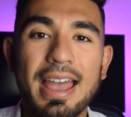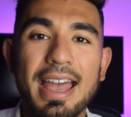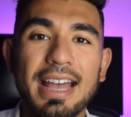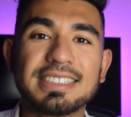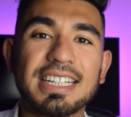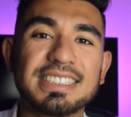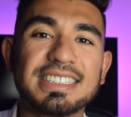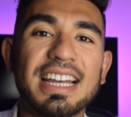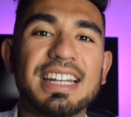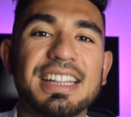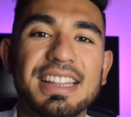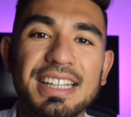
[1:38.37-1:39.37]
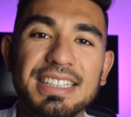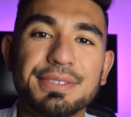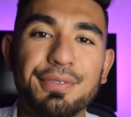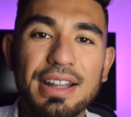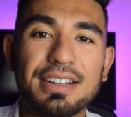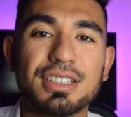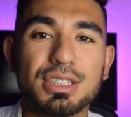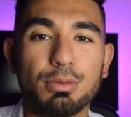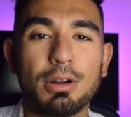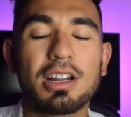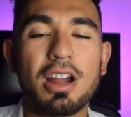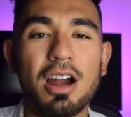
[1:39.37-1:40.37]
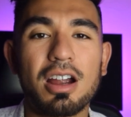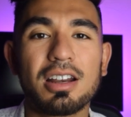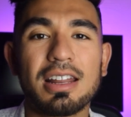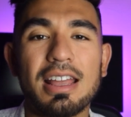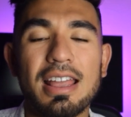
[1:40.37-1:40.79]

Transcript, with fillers: As I said, these vendors work hard